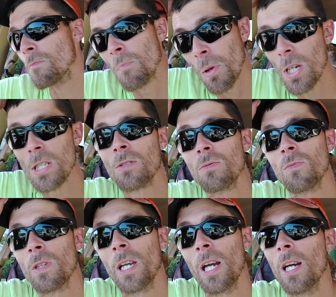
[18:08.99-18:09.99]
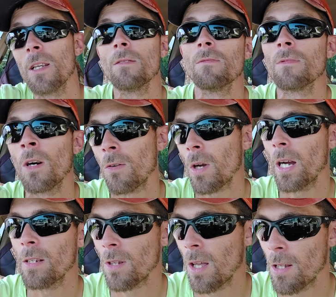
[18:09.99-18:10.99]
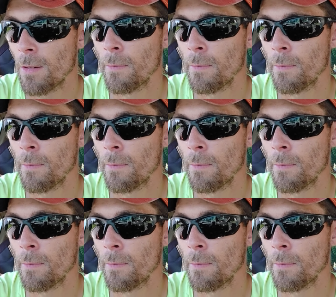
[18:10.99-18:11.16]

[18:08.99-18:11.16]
Plus we got all kinds of other